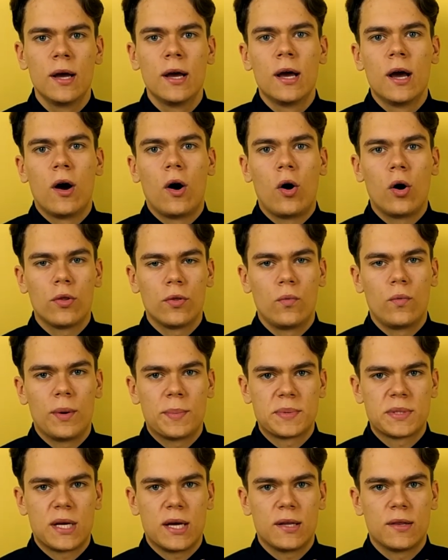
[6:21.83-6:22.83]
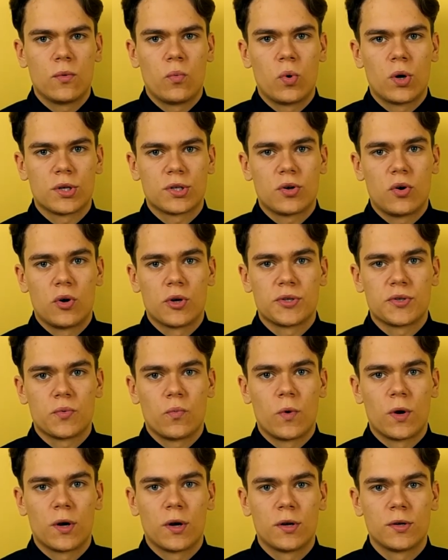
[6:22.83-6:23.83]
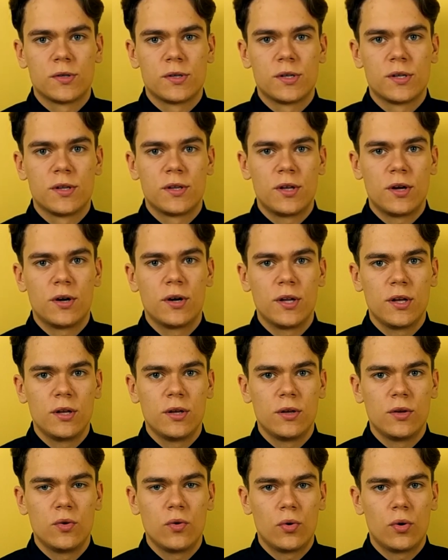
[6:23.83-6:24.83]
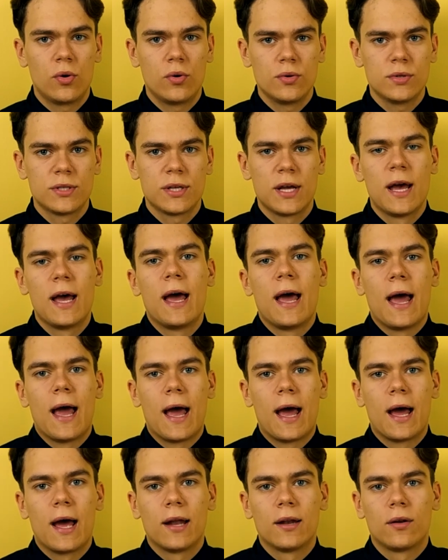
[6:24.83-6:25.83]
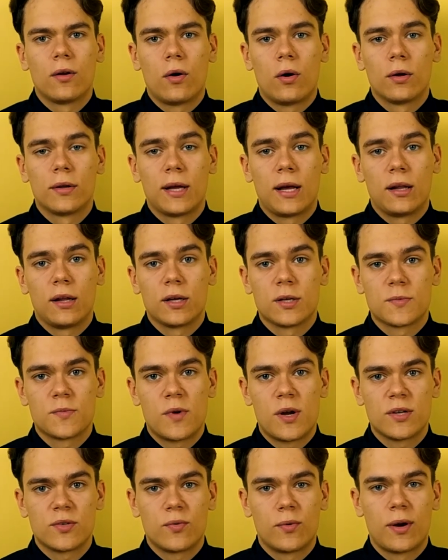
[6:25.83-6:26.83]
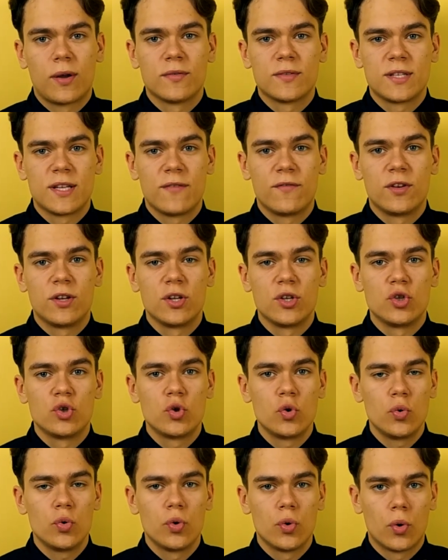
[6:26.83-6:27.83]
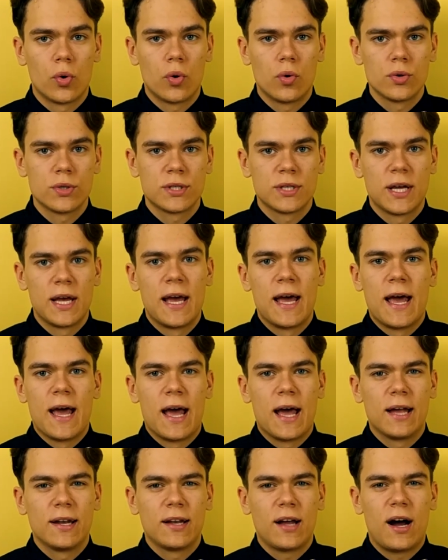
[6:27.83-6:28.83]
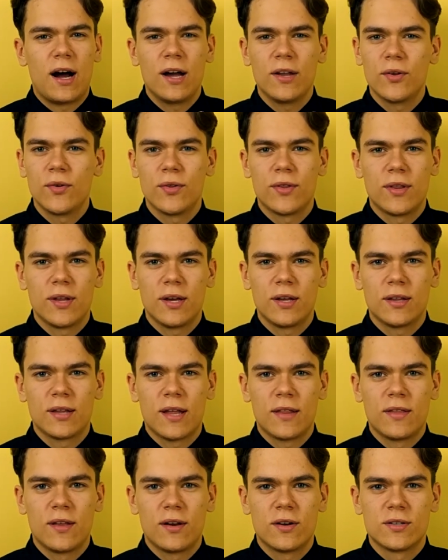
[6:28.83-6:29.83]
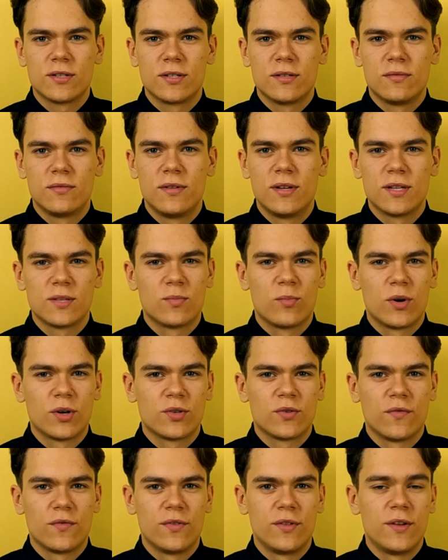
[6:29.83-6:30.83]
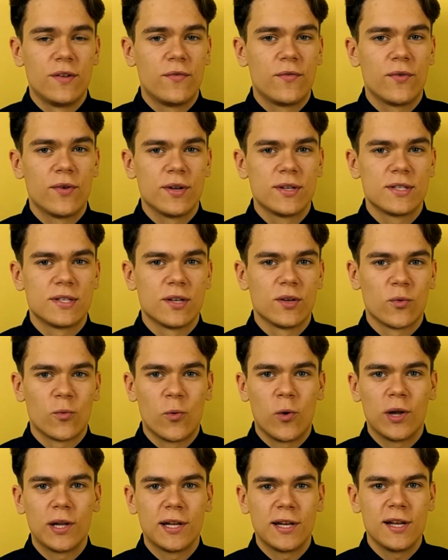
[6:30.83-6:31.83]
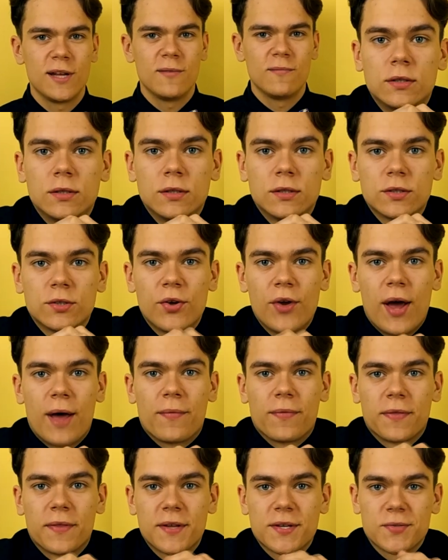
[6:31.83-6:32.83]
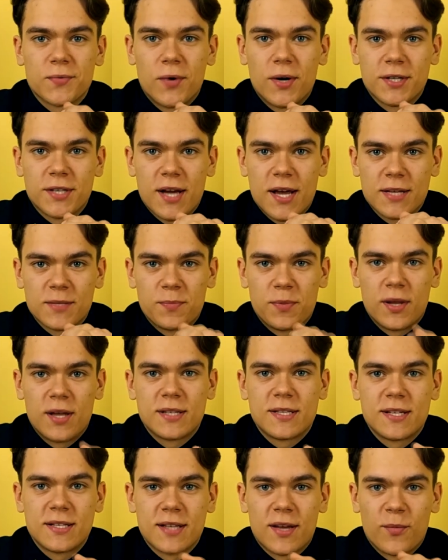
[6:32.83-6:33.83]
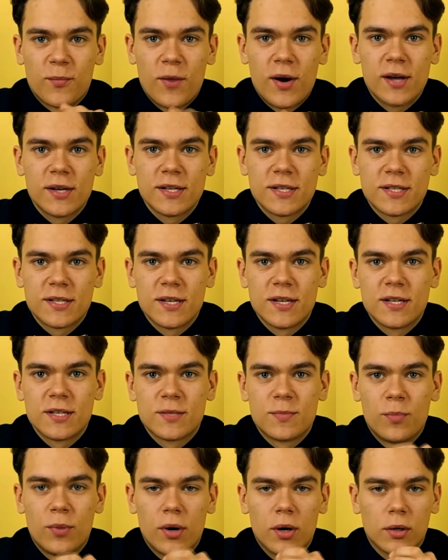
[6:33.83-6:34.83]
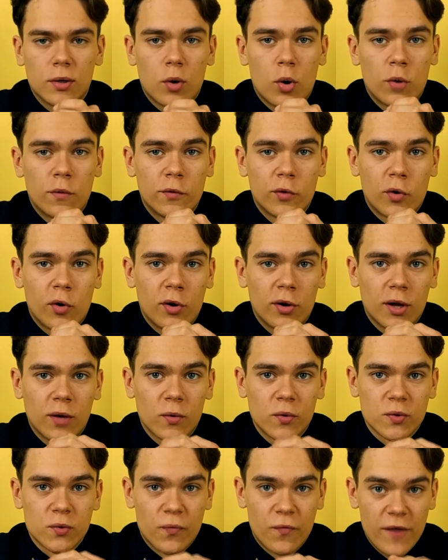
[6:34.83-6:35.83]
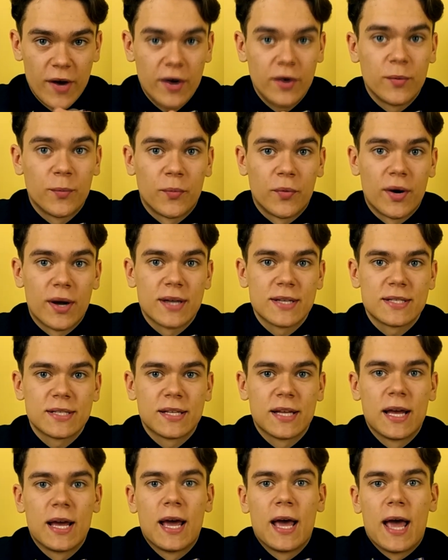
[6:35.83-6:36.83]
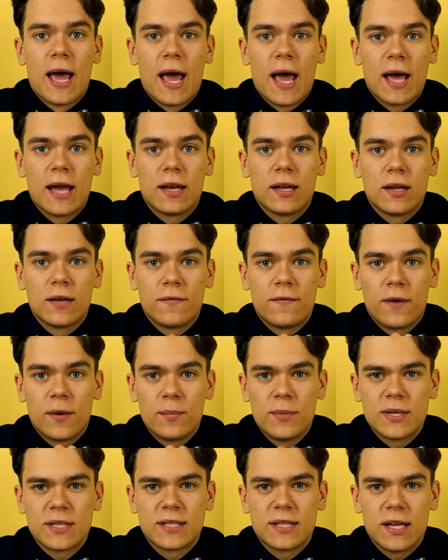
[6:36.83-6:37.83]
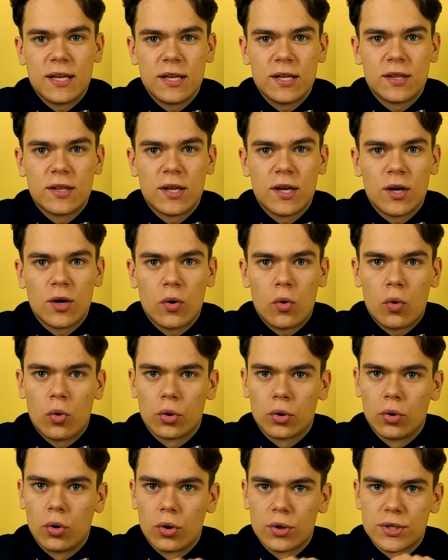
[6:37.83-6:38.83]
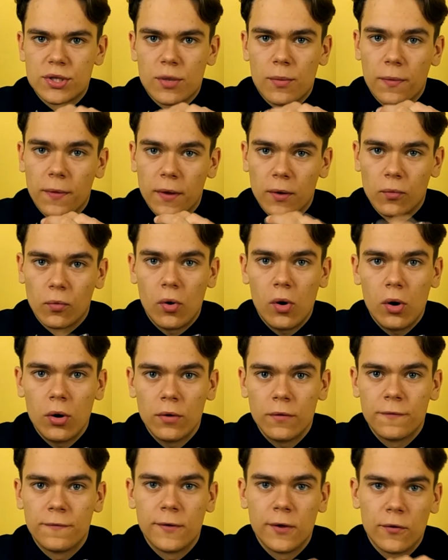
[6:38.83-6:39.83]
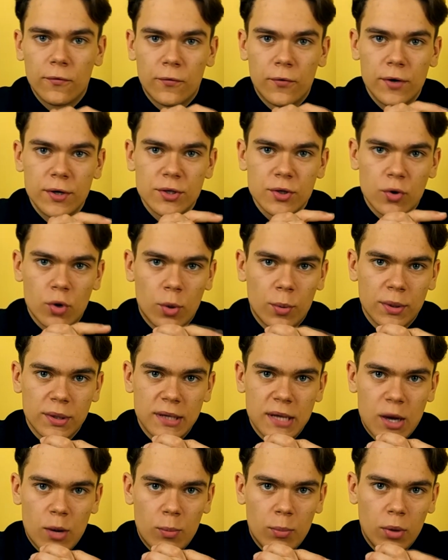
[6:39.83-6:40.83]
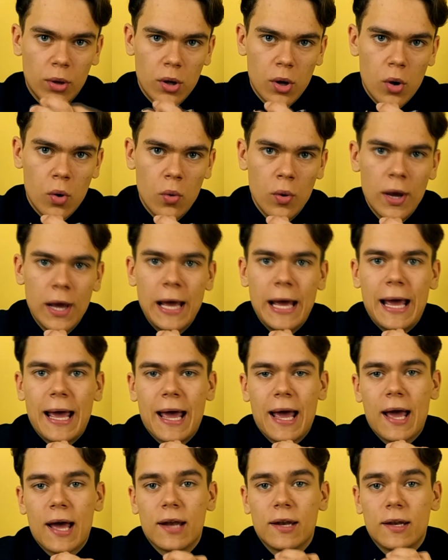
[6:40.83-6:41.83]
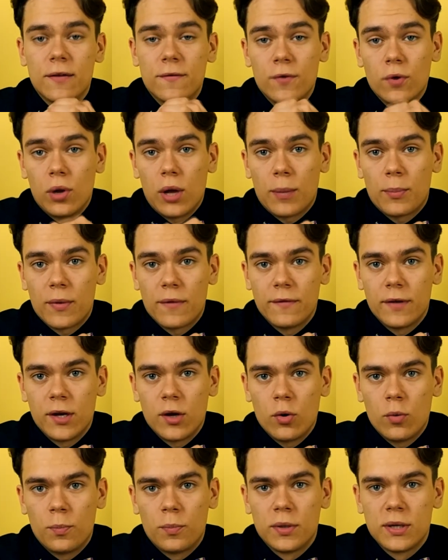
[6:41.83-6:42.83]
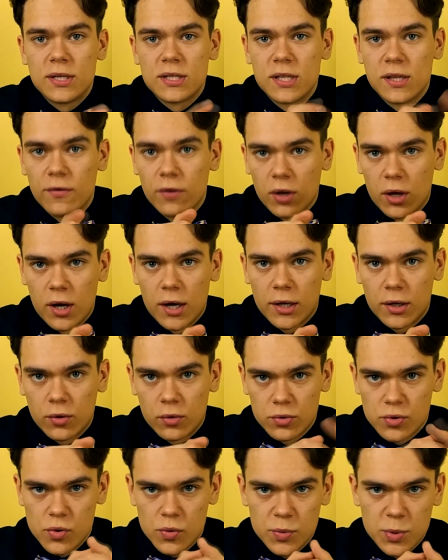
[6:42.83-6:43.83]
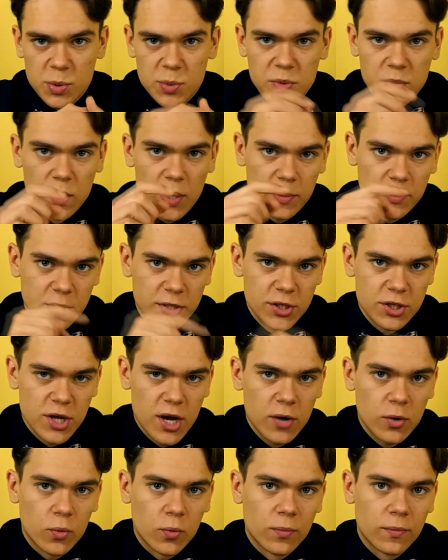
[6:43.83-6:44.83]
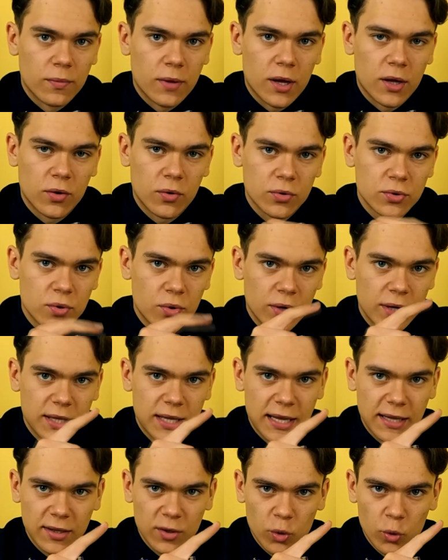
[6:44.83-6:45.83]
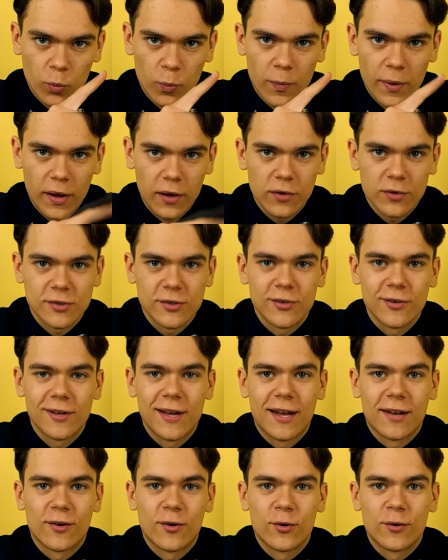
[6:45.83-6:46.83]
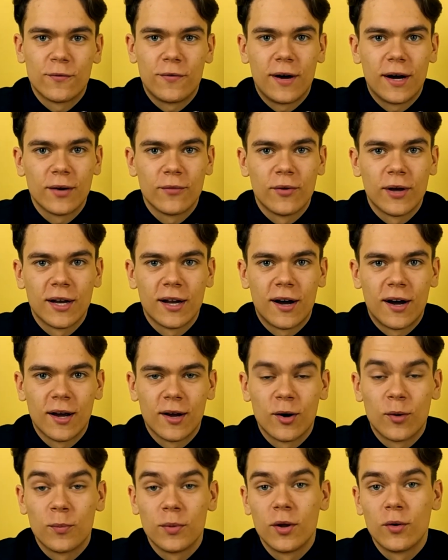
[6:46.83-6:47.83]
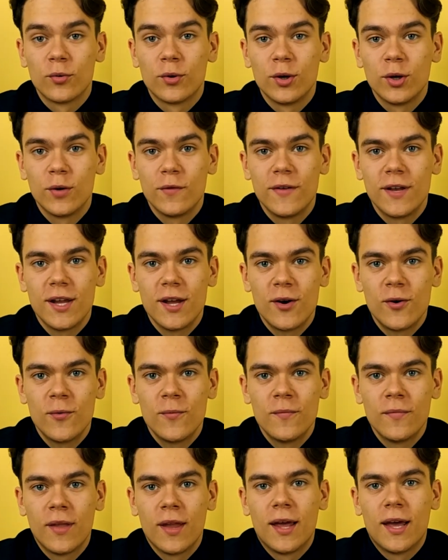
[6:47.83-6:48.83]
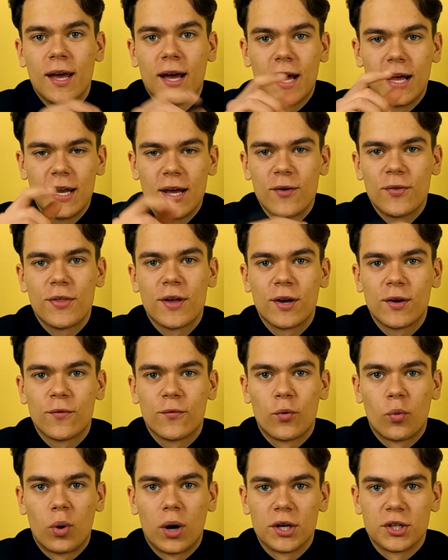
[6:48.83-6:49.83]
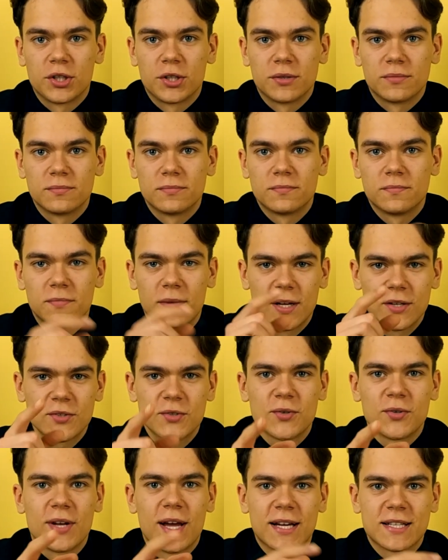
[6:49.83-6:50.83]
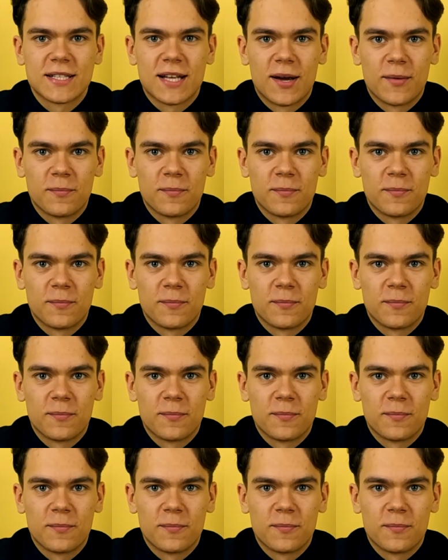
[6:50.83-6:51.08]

On the website, the watch costs 130 euros and on AliExpress around 72 euros. And I don't think that there's this much of difference in quality. So yeah, this watch has pluses and minuses, but overall I was very impressed. And if I missed anything or got something wrong, feel free to comment down below. And if you like my video, please leave a like and also subscribe to the channel. And also hit that little bell so you'll get notified when I upload a new video. And now thank you for watching. I'll see you next time.